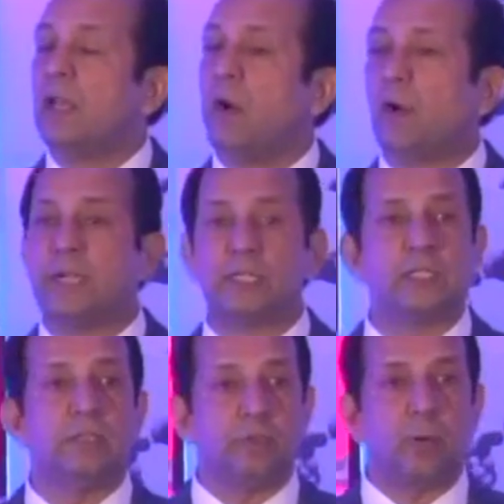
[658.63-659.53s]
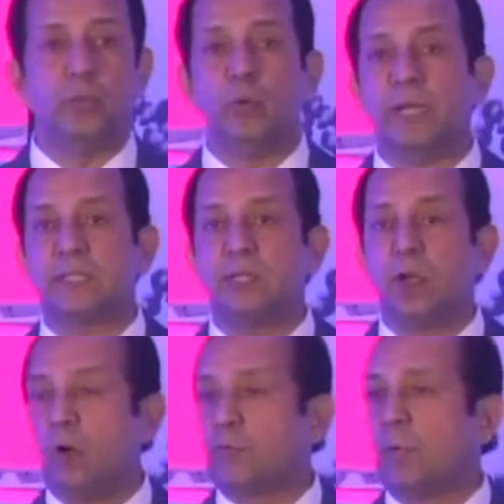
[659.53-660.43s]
audits from US or from